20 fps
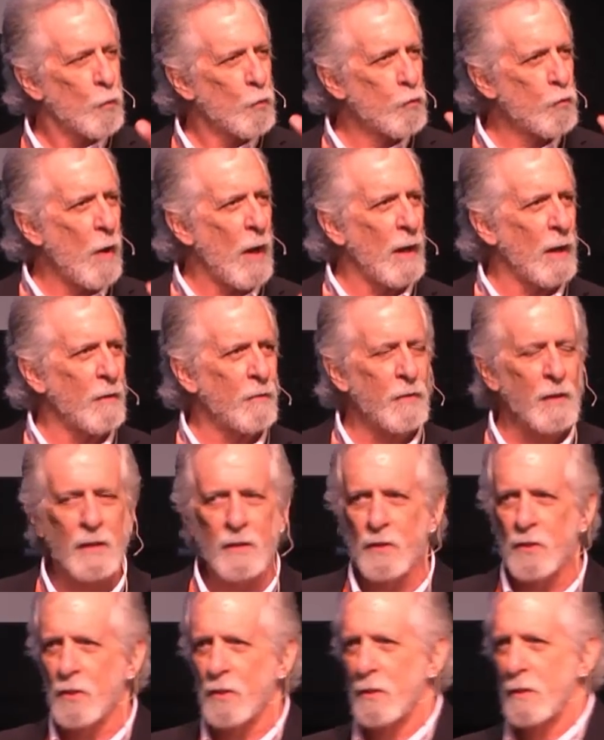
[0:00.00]

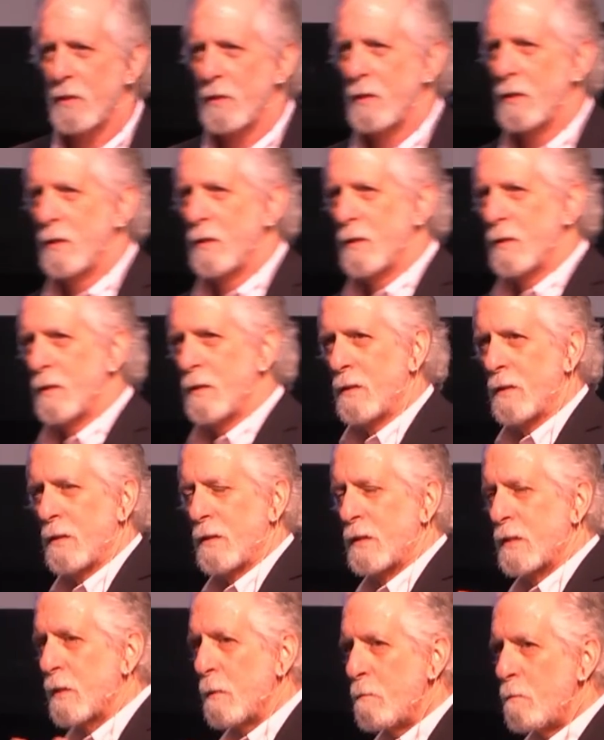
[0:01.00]
Relevance,
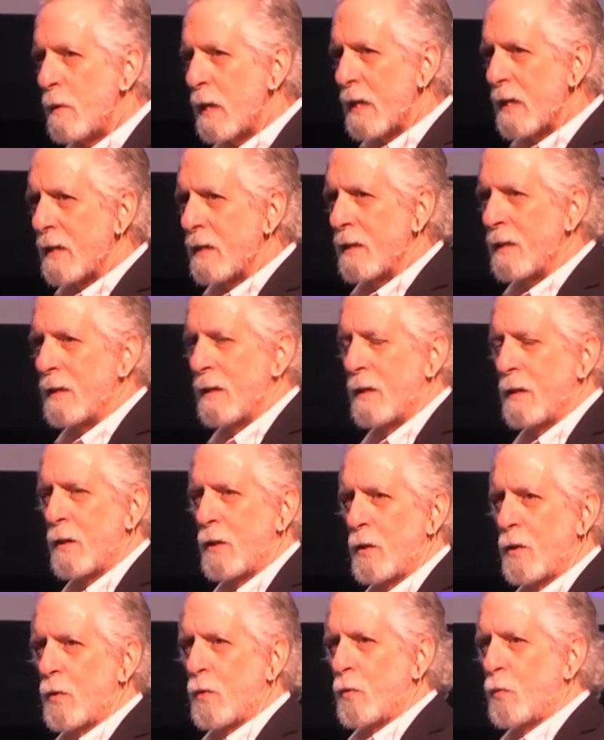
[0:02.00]
to me,
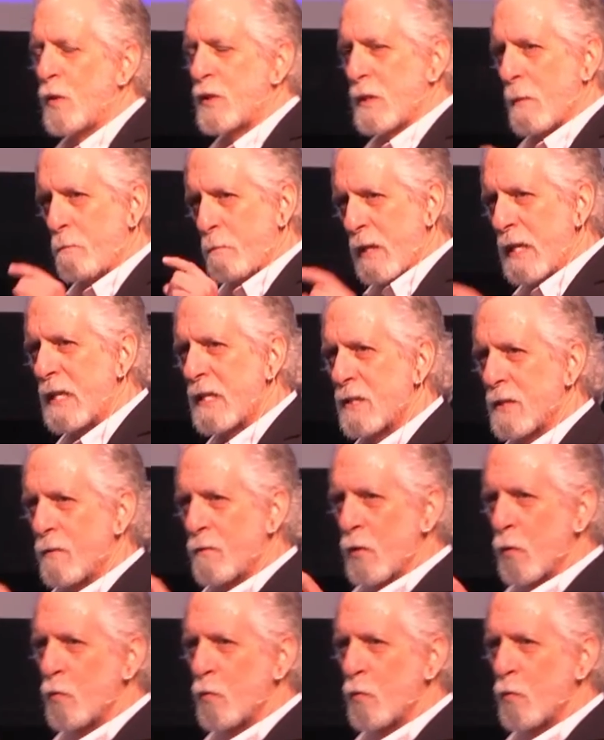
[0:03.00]
was a piece of the